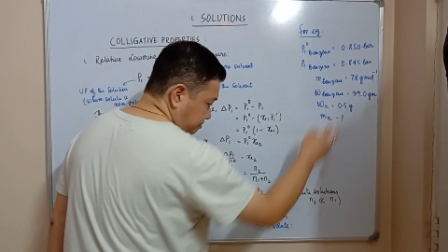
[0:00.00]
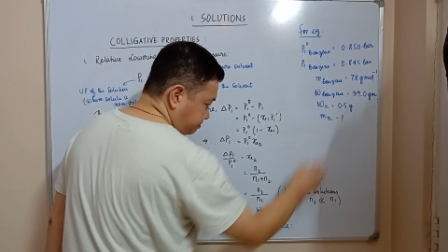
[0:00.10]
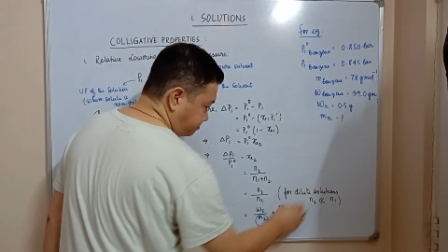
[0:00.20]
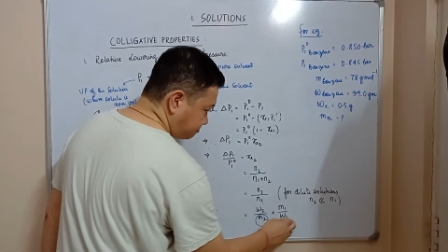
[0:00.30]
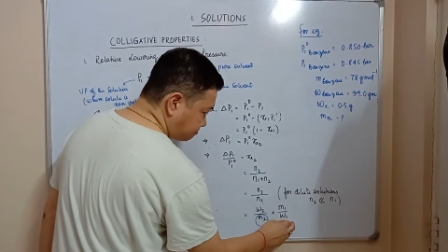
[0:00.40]

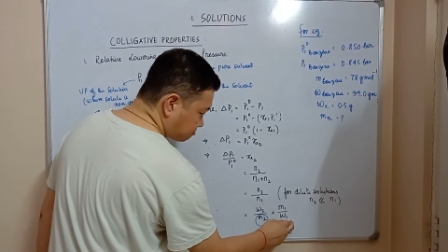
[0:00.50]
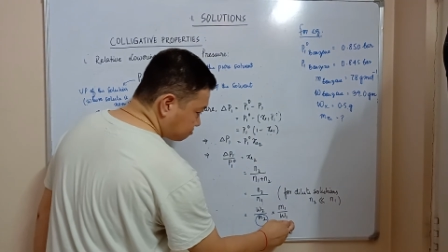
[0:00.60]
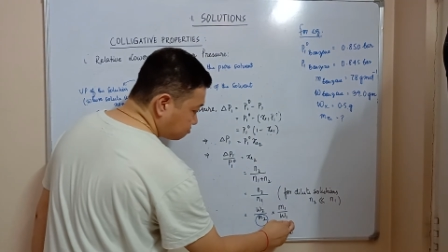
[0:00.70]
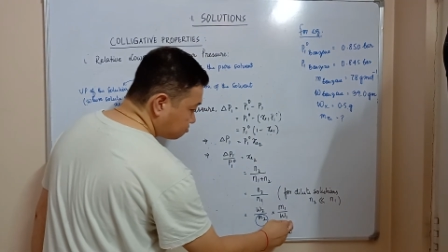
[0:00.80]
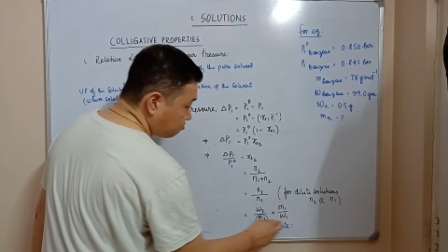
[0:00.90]
benzene,
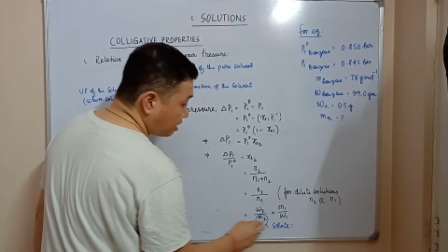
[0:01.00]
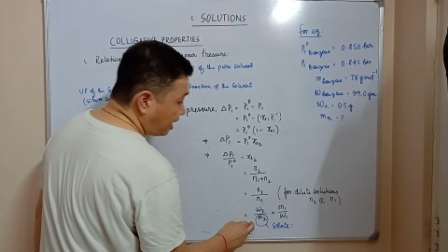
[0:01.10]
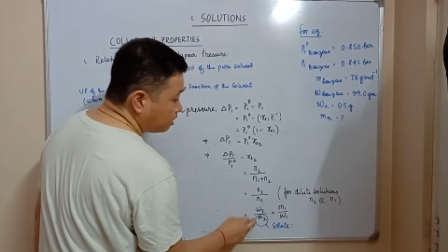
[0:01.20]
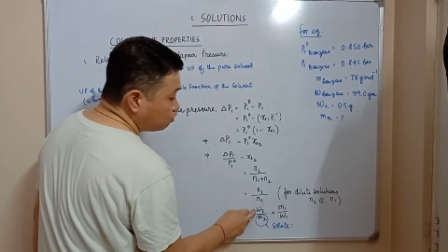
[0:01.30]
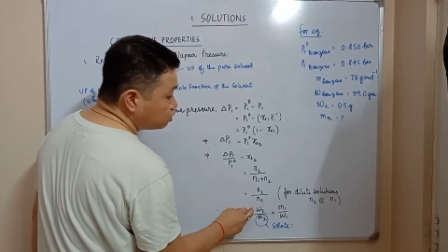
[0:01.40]

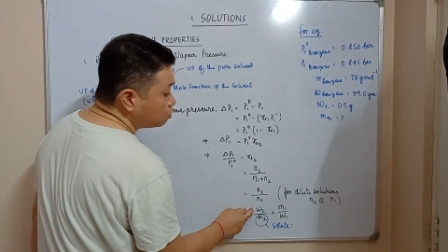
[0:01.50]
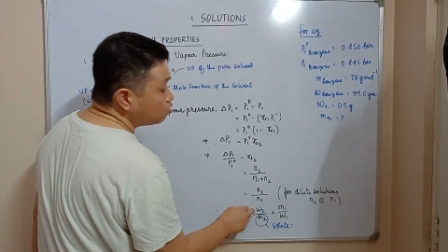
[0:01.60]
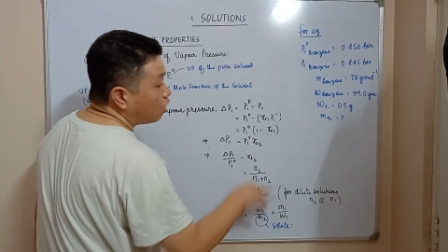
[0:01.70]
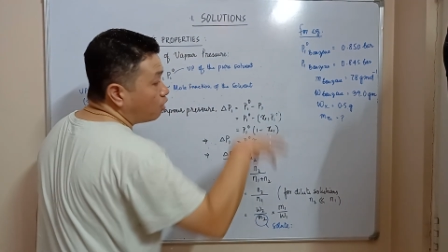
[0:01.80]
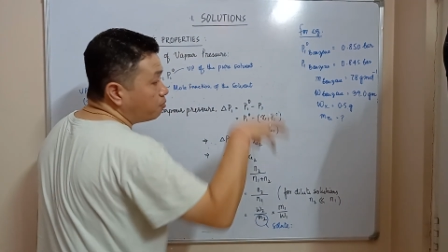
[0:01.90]
and you
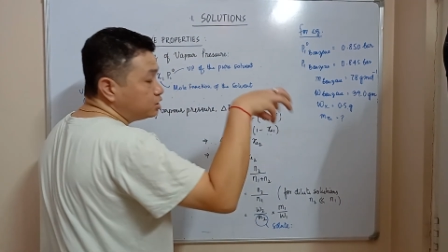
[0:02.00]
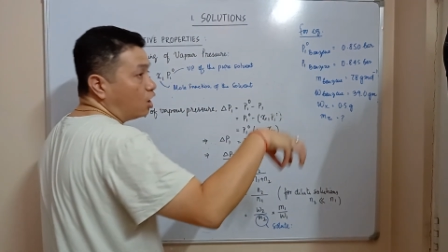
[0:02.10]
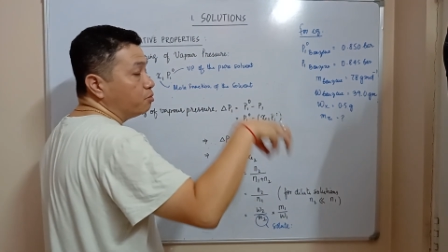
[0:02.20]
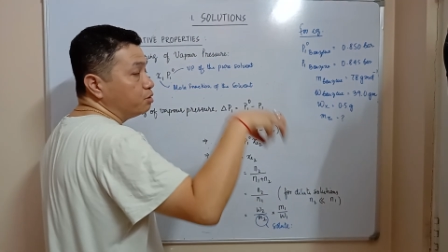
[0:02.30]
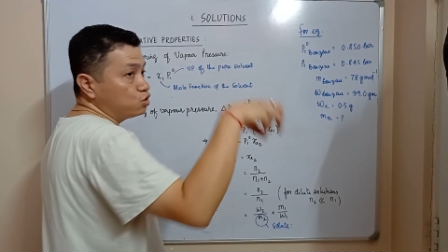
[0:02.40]
also know how
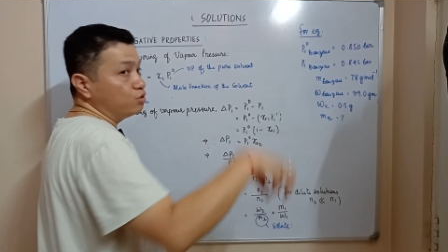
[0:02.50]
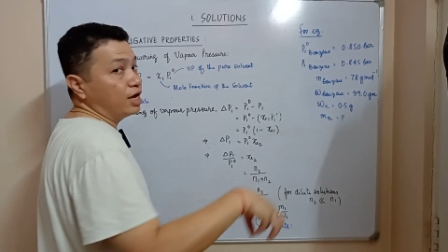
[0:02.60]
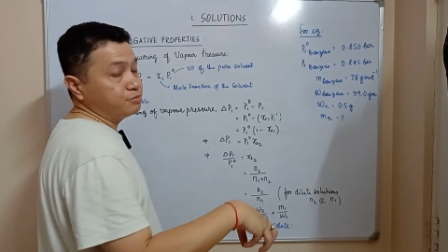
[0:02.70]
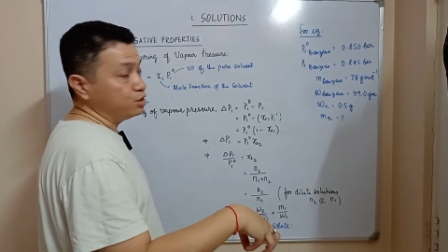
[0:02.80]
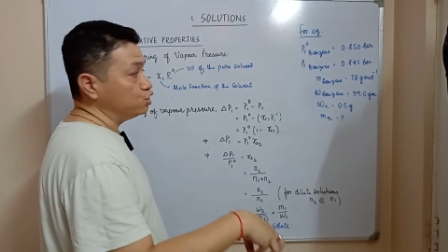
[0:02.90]
much
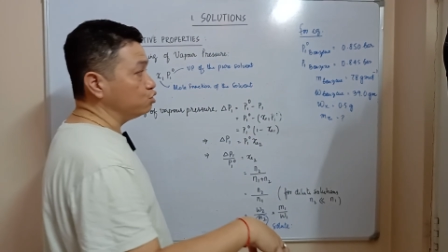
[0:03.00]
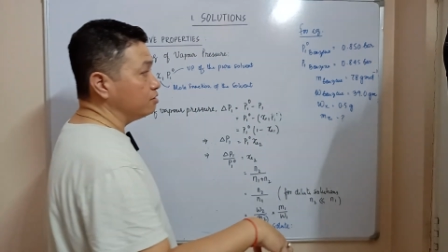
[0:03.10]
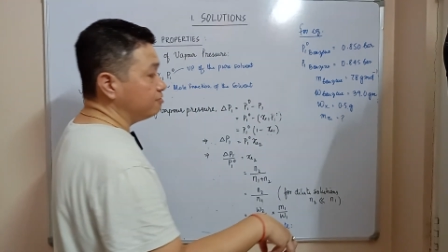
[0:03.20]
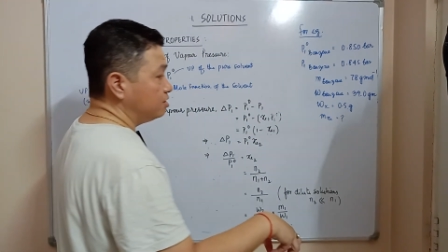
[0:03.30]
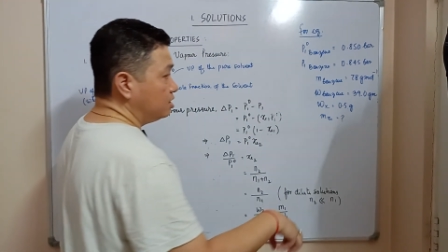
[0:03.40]
solid has been
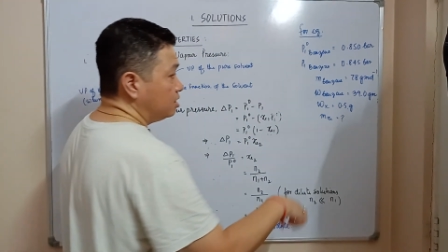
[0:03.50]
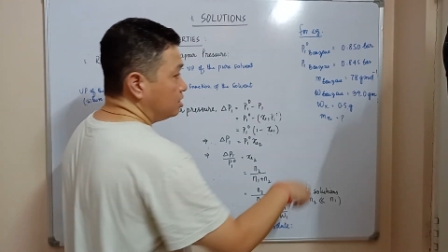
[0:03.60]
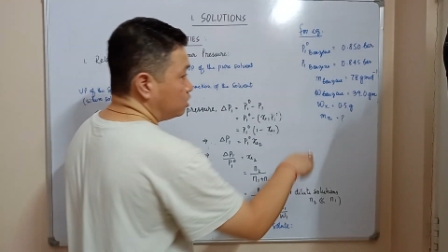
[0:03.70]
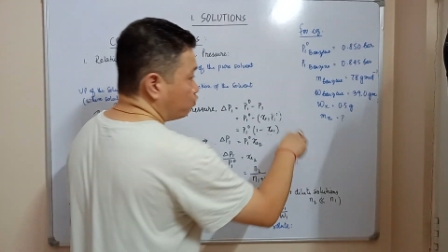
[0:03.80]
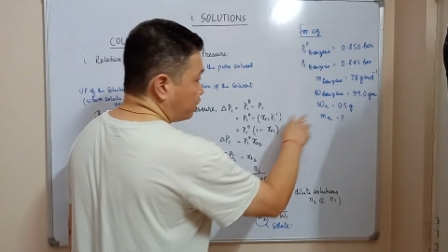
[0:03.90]
dissolved.
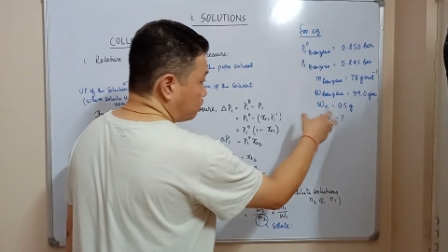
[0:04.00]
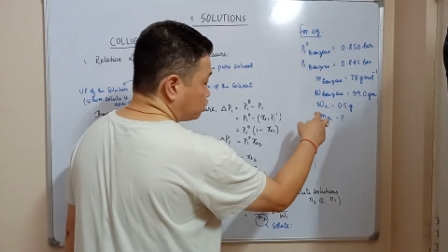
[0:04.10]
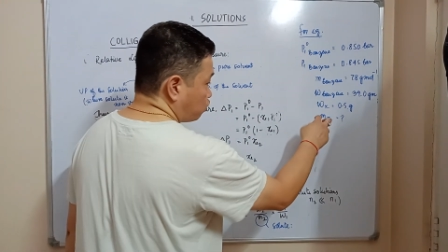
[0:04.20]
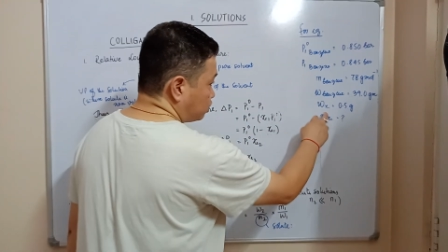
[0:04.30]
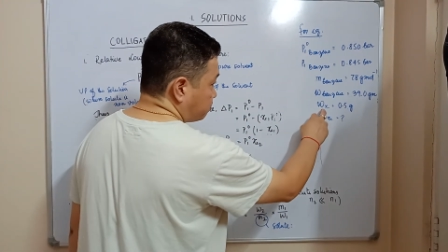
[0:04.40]
The weight
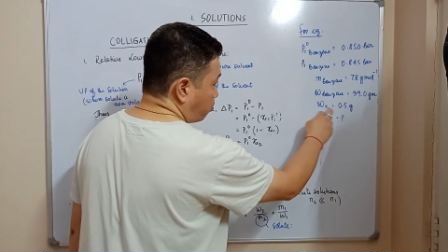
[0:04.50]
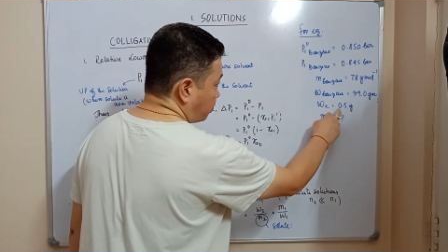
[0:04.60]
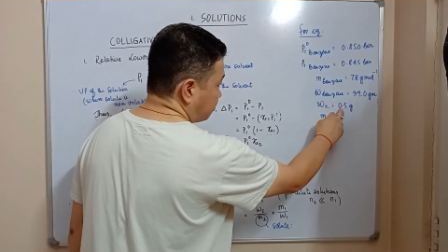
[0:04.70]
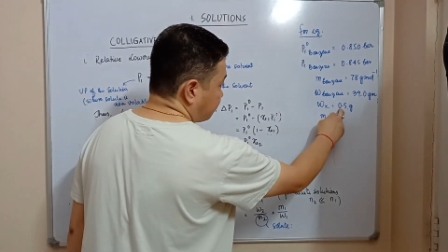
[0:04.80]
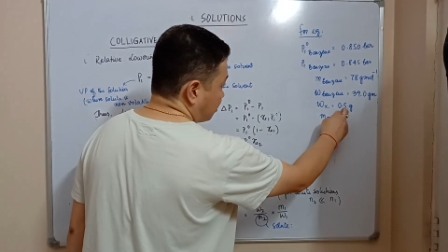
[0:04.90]
of the solid is
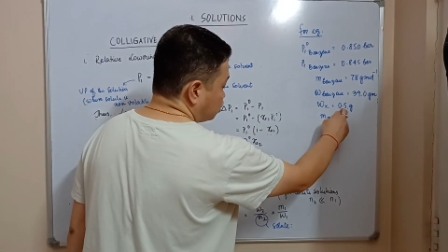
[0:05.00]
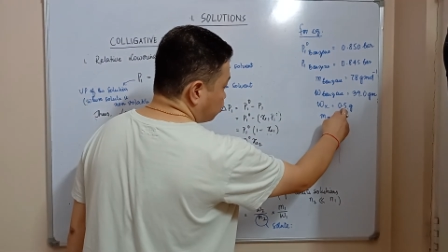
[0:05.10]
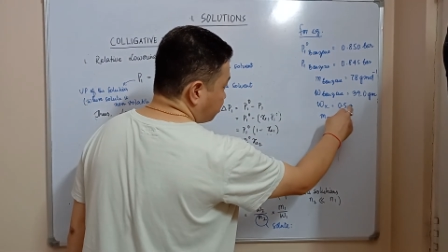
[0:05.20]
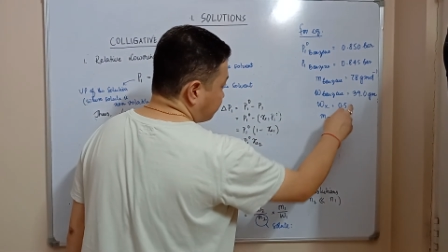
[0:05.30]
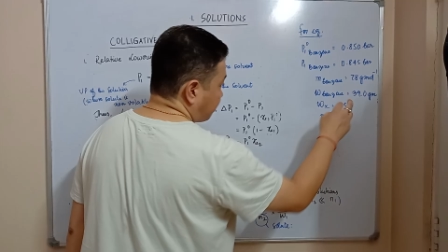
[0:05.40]

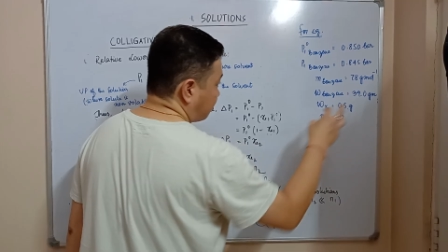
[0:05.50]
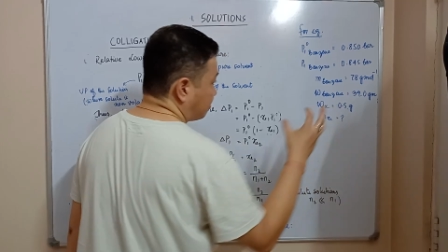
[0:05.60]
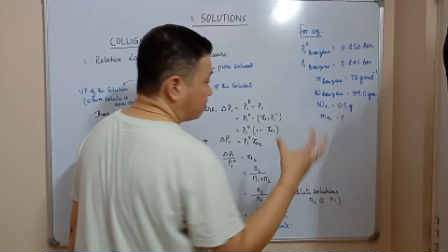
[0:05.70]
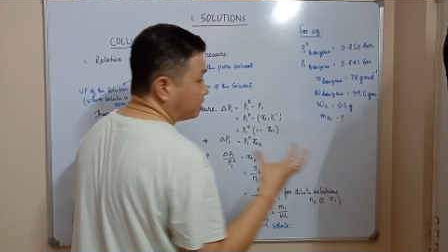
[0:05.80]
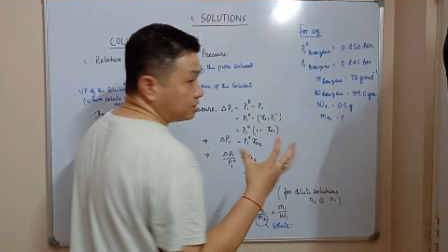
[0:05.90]

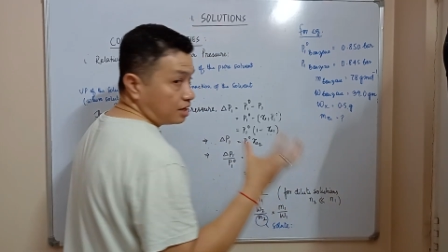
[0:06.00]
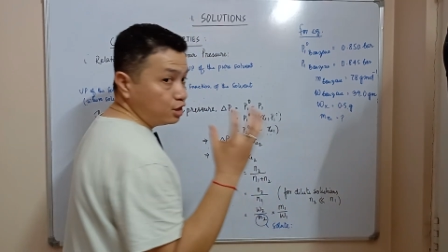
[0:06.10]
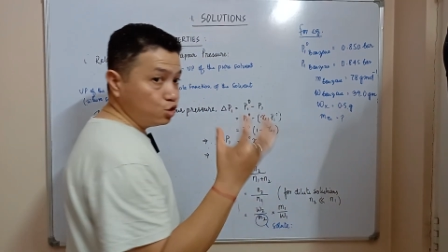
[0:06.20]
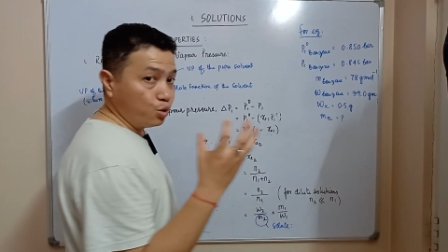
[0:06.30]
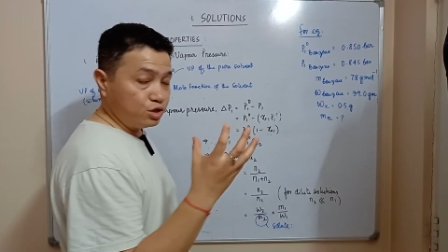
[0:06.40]
0.5 gram. That is
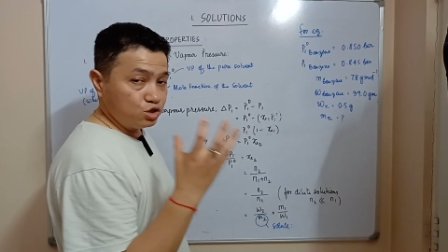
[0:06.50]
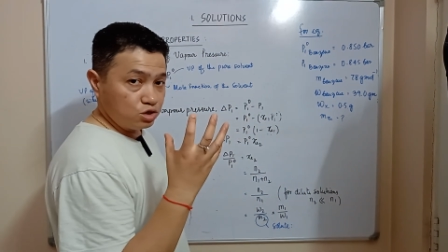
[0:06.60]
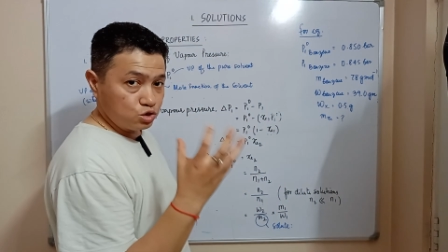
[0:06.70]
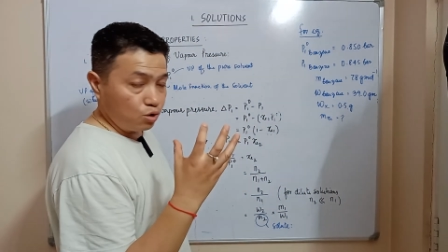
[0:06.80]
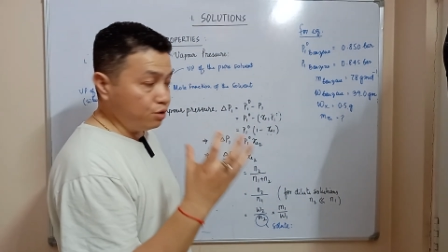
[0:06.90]
unknown
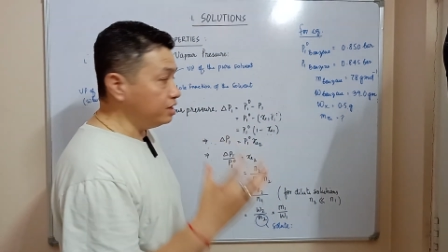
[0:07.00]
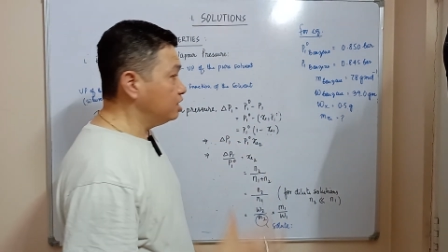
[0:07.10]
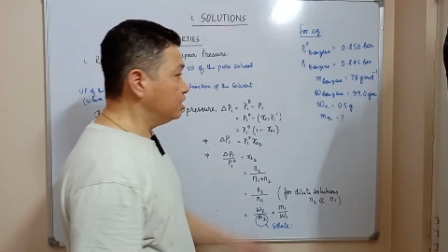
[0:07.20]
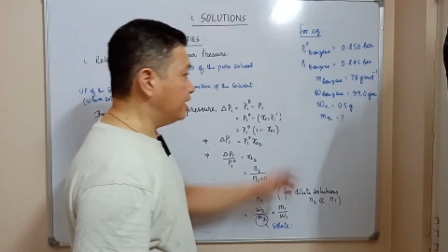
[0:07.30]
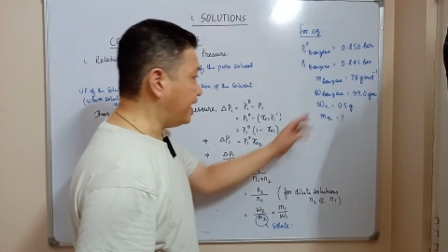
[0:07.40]

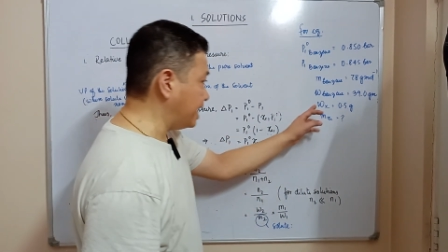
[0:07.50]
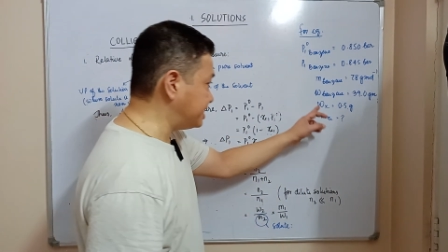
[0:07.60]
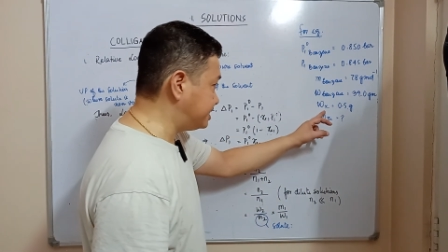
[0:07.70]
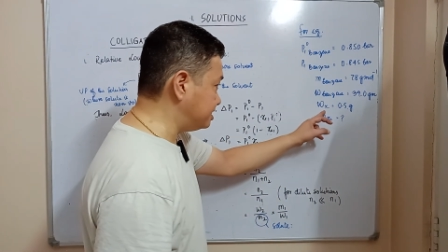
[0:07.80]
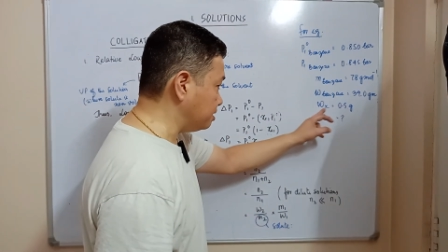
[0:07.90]
solid
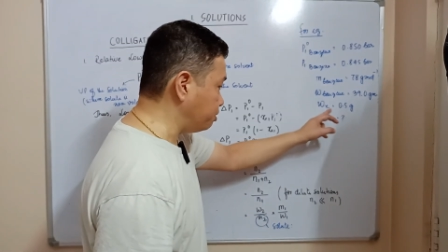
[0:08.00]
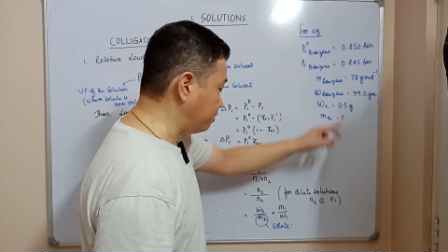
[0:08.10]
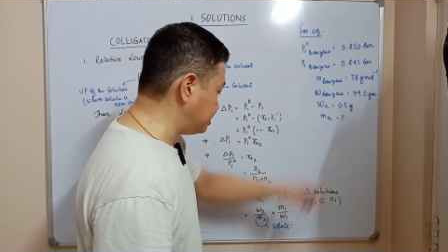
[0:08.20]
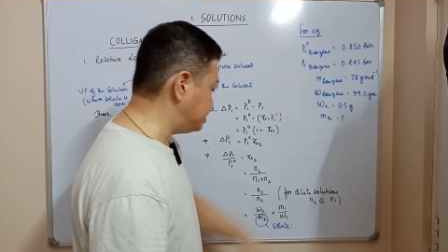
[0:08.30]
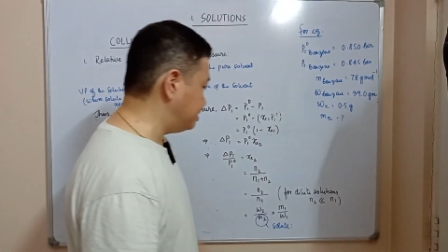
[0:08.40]
X
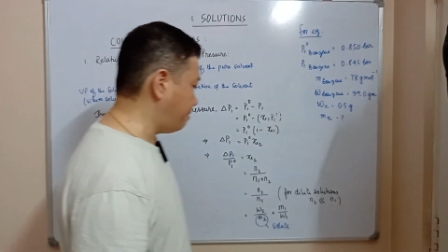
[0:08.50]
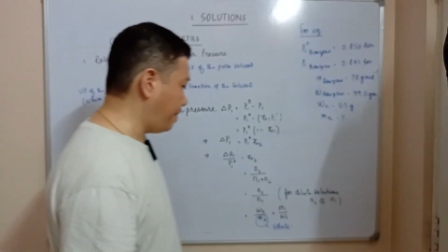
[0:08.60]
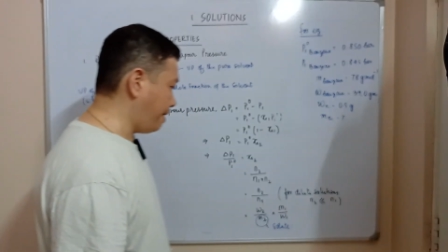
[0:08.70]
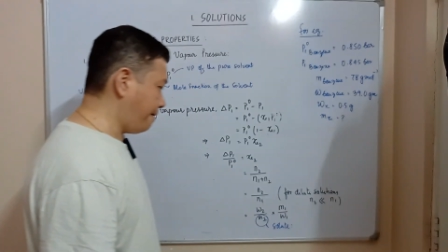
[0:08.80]
Wx.